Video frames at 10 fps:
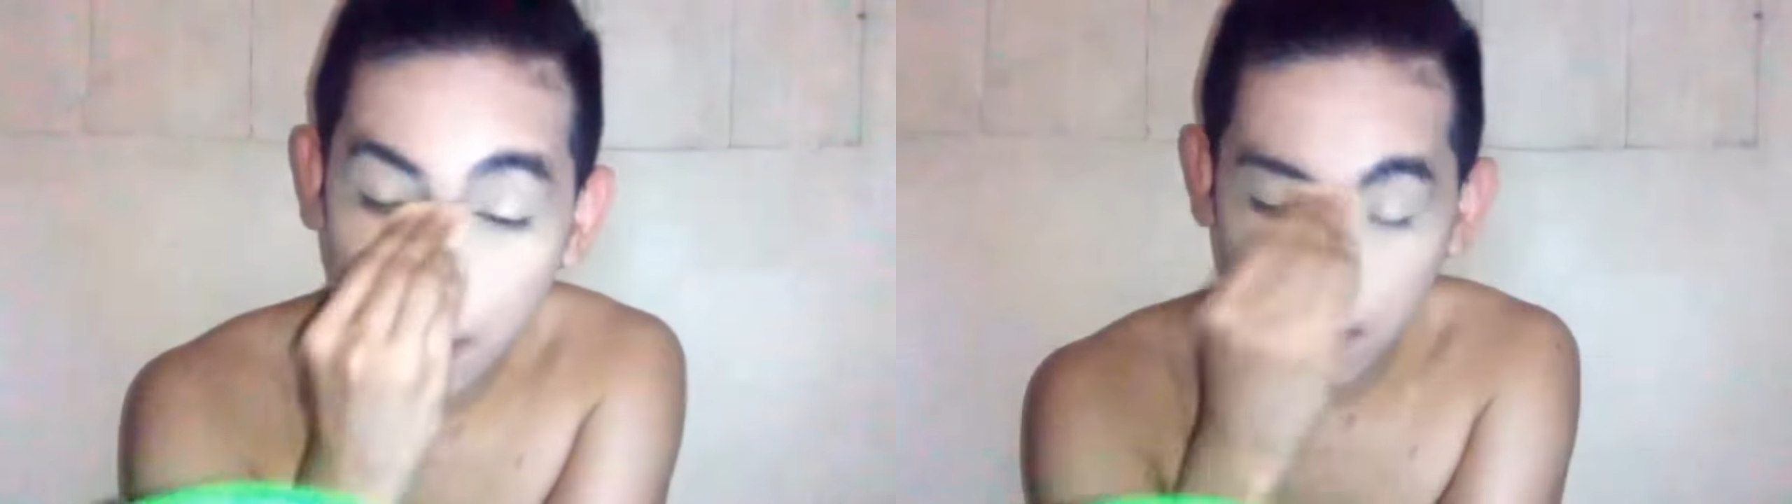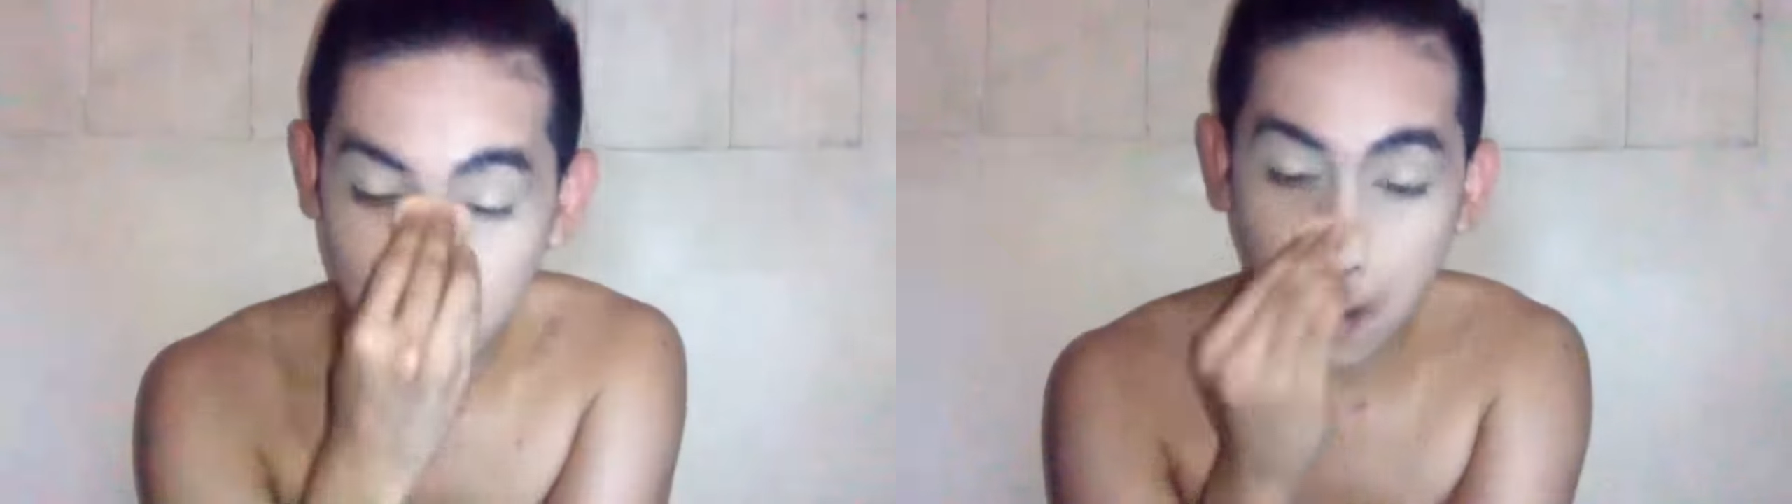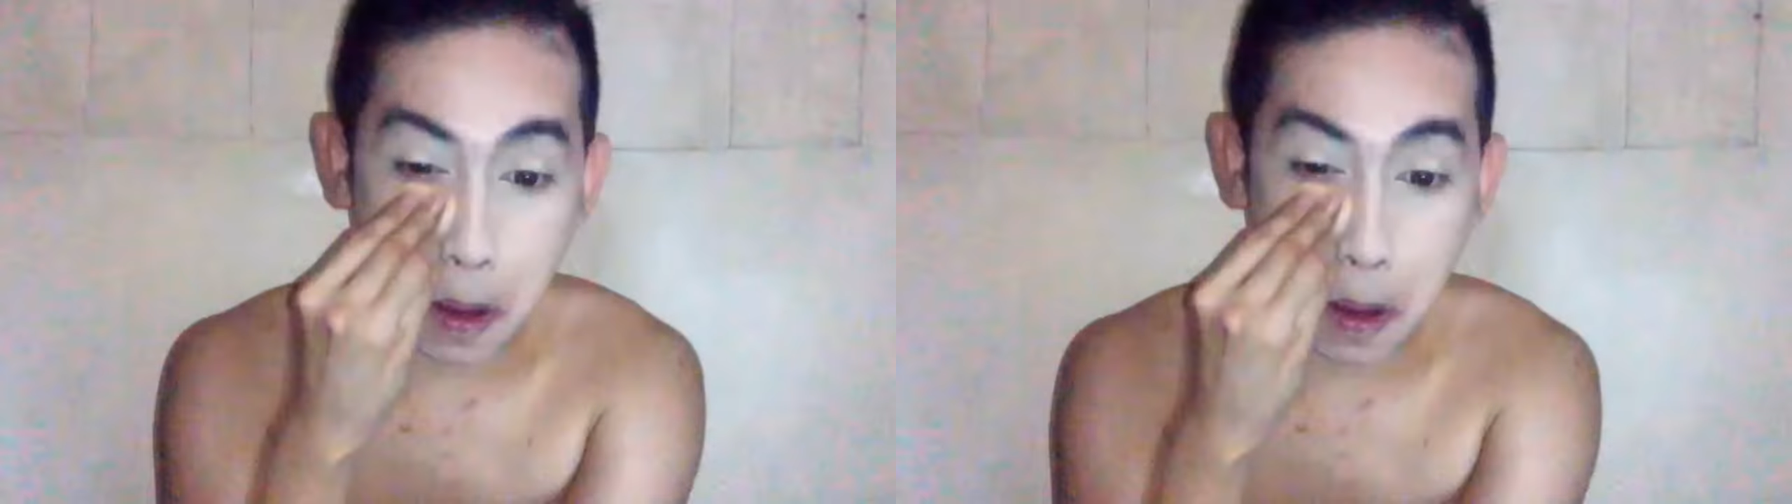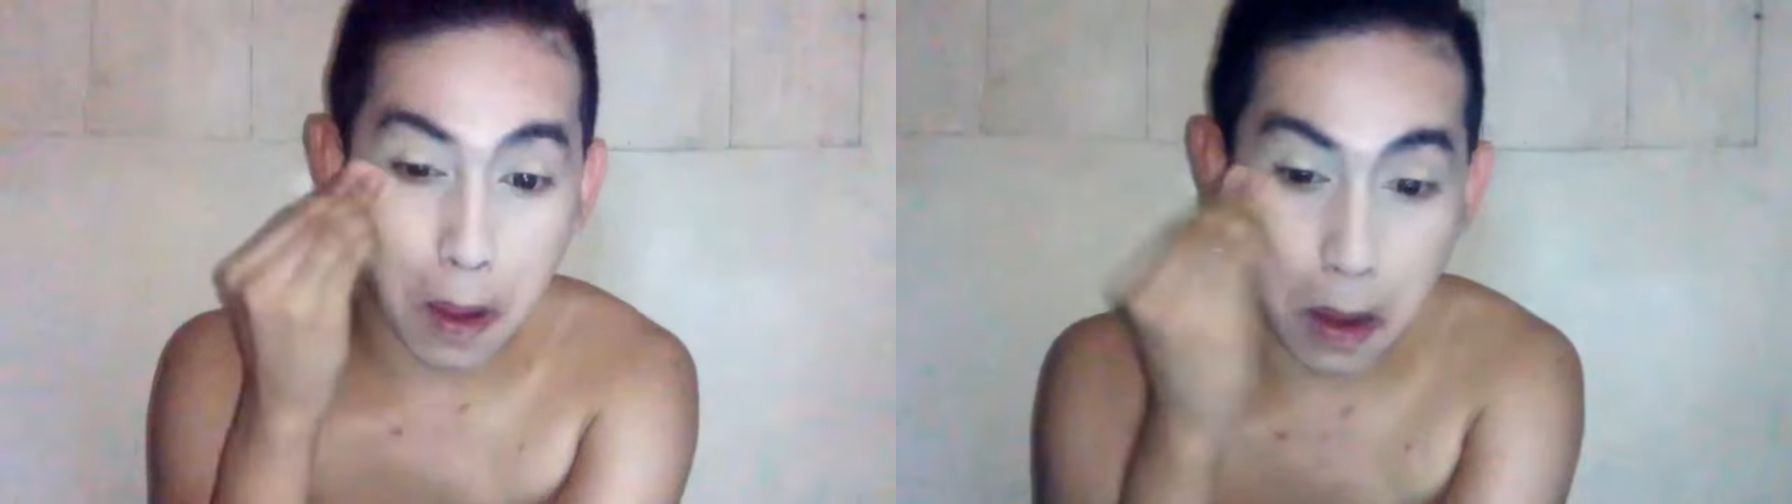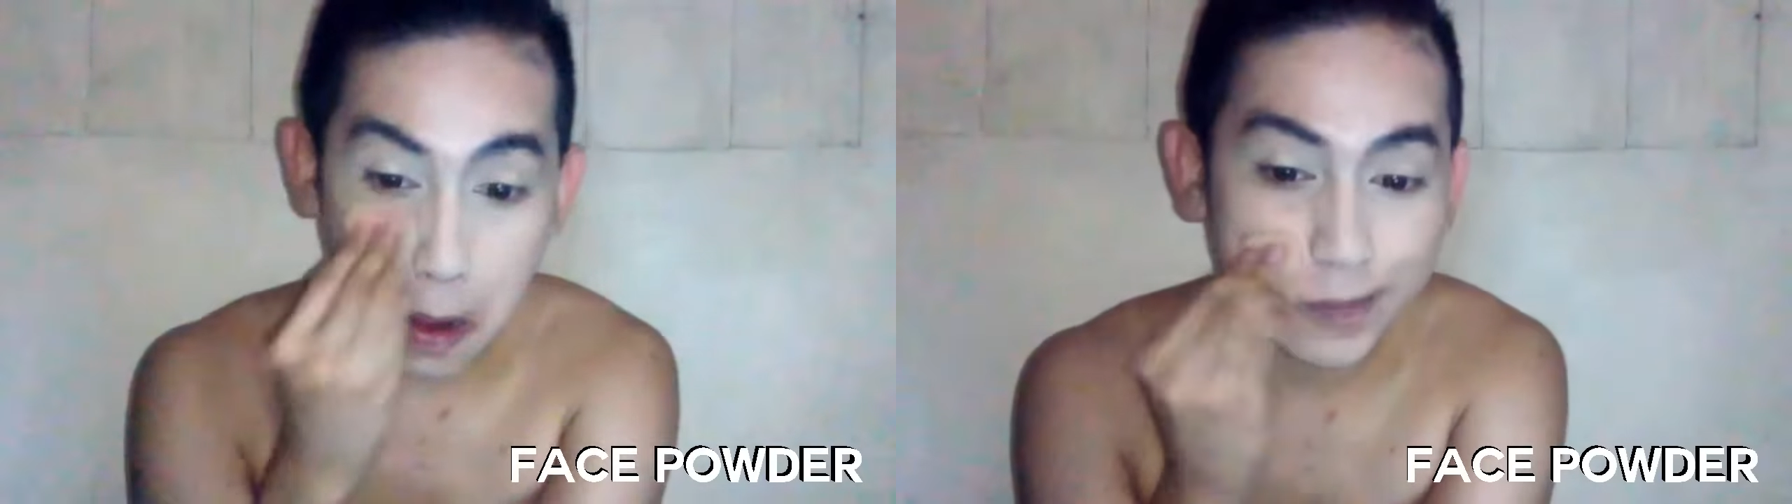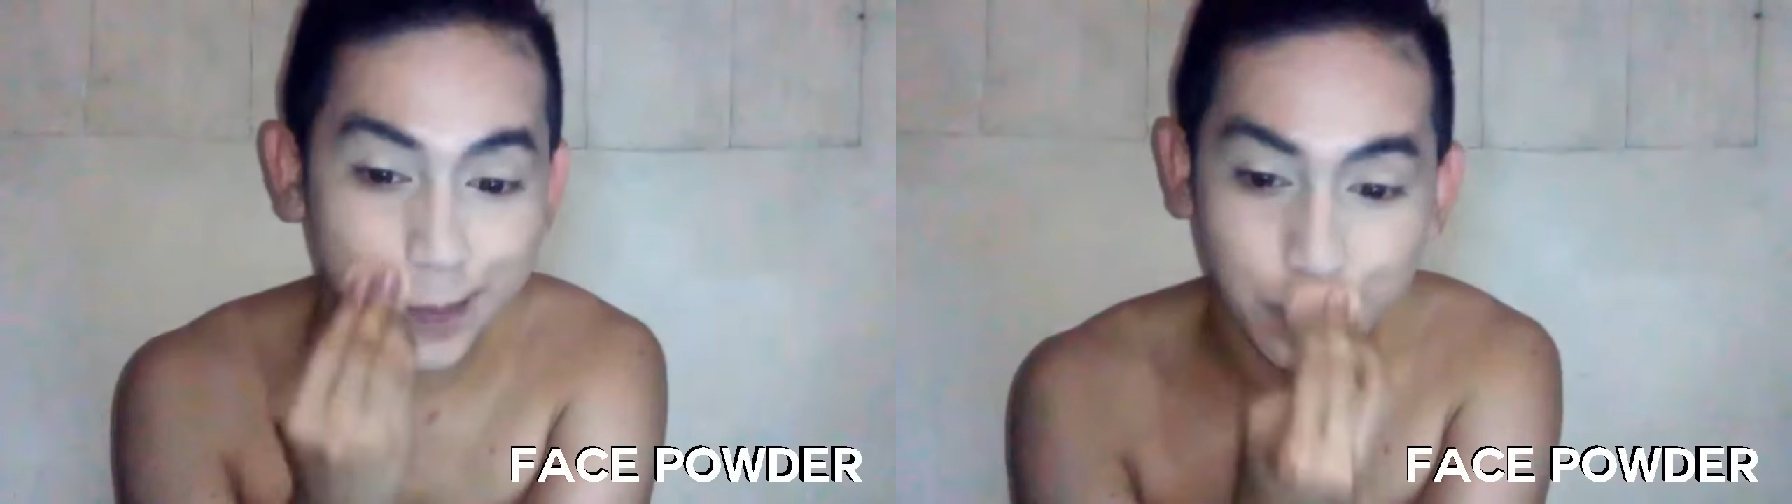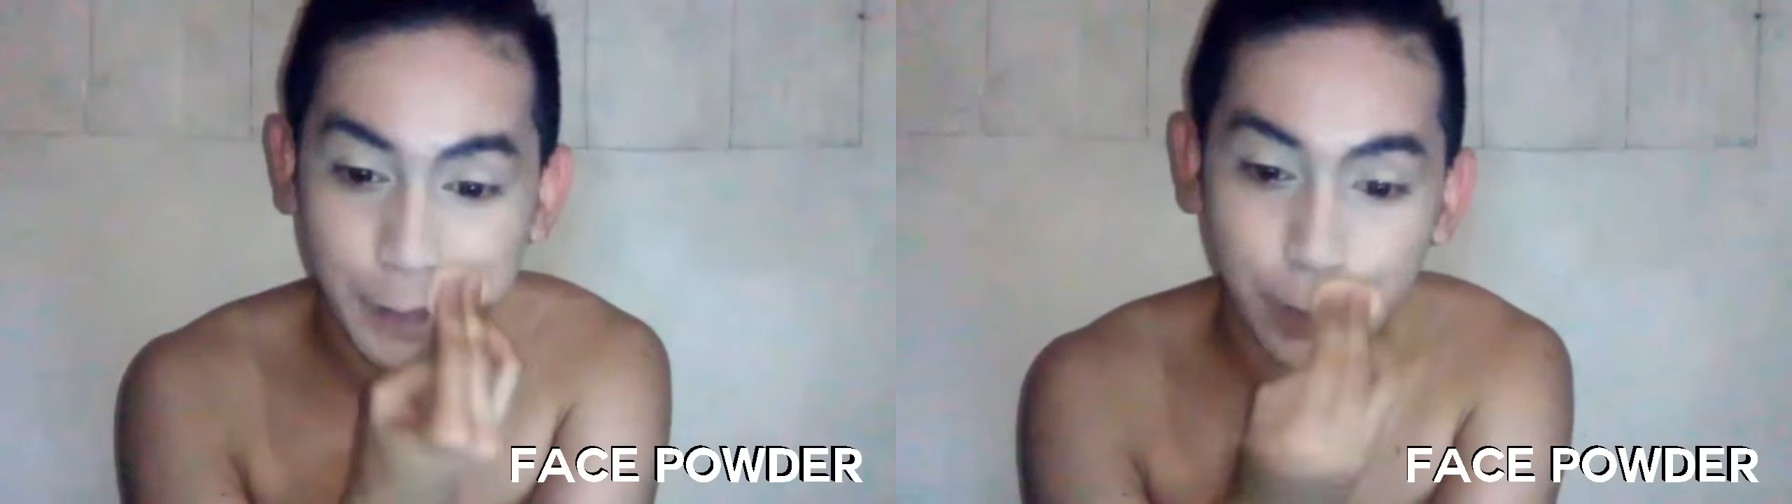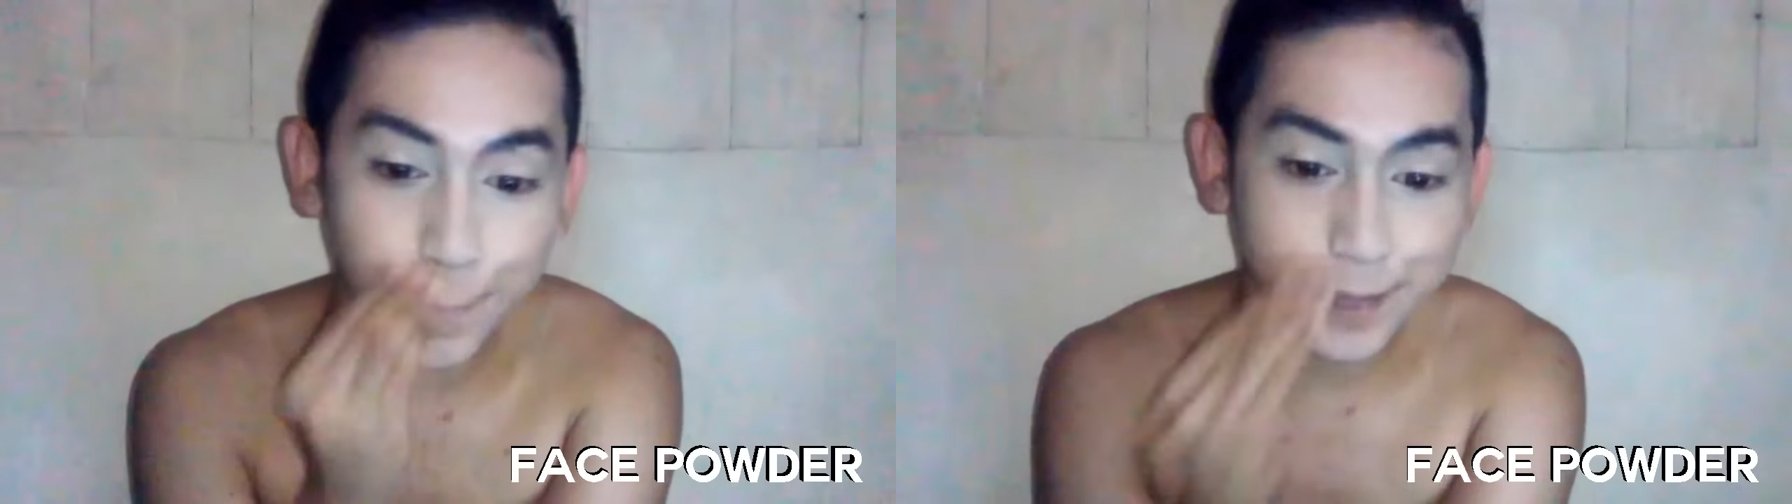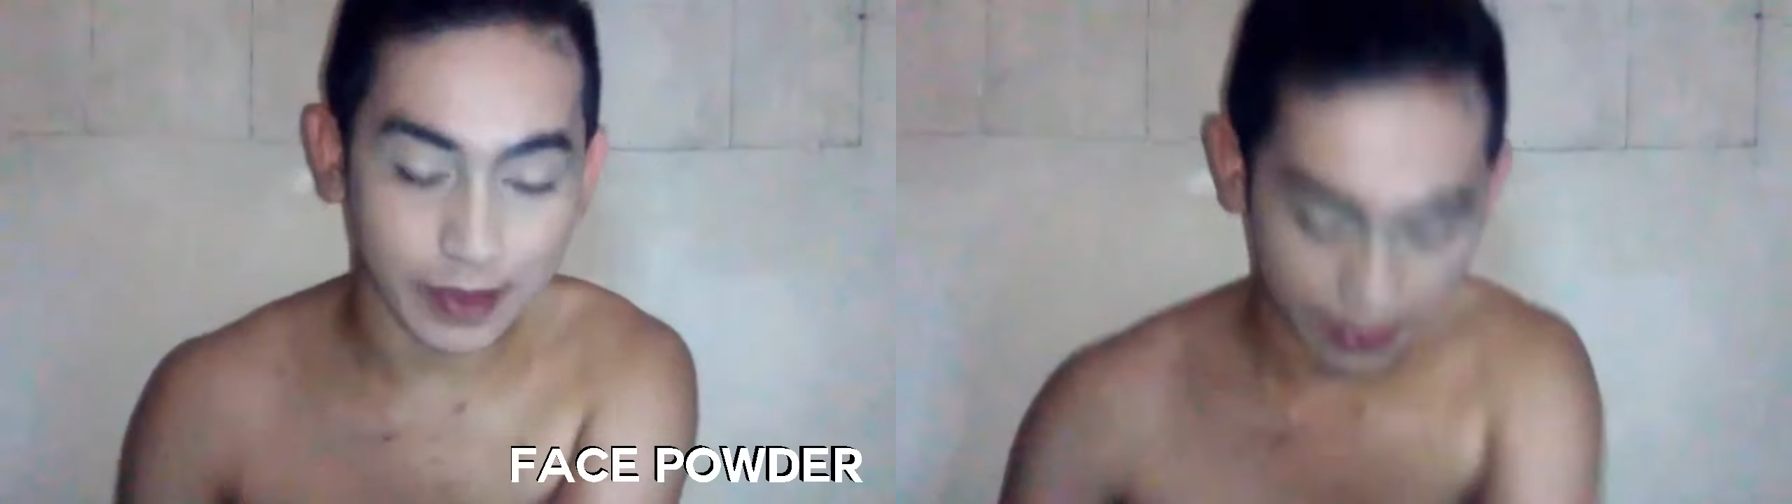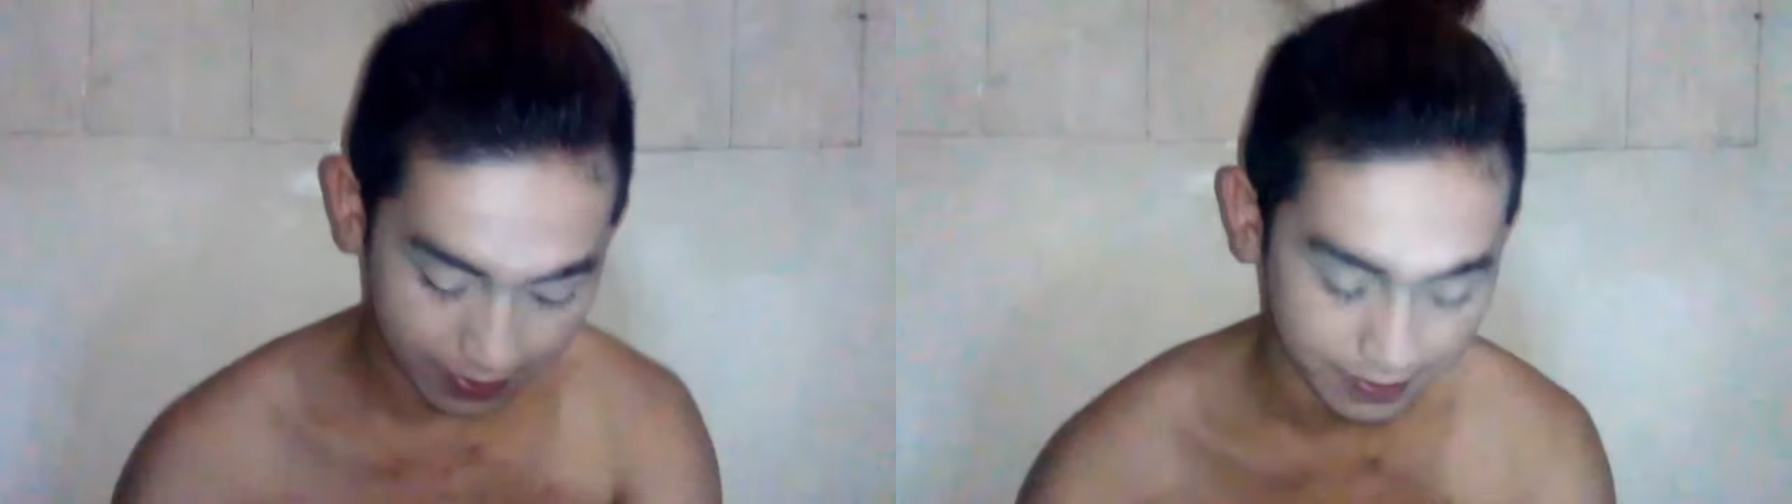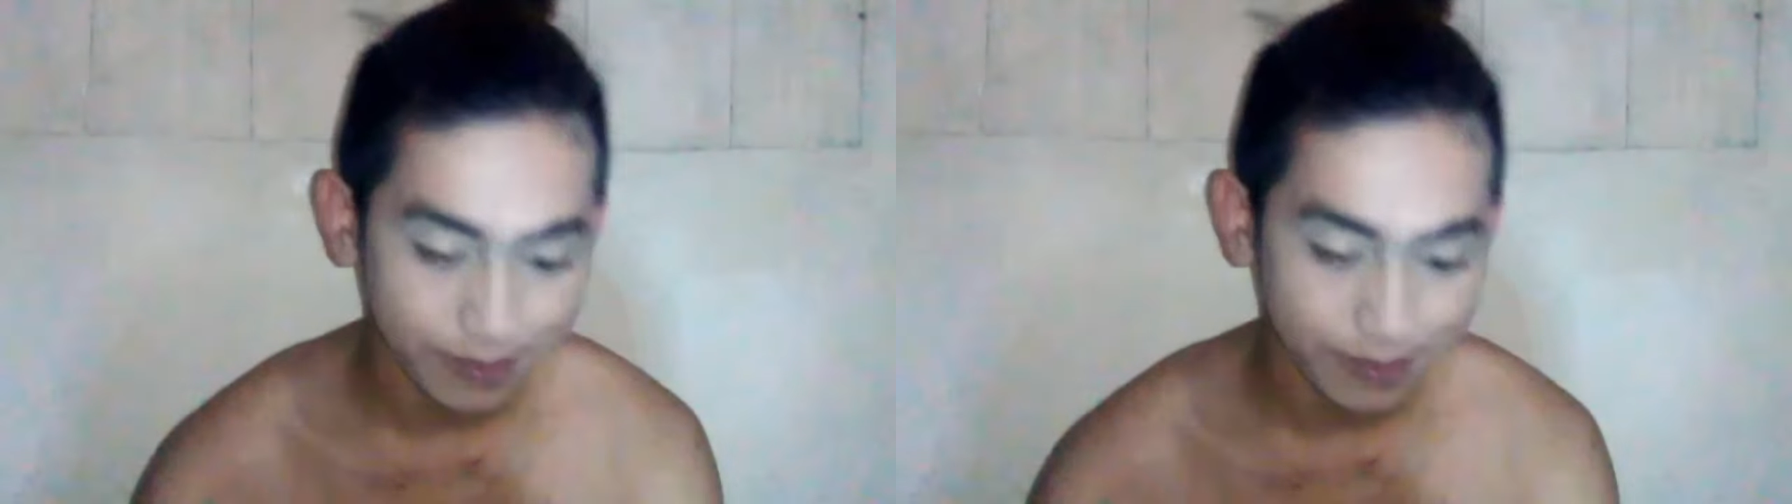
Fix everything with face powder,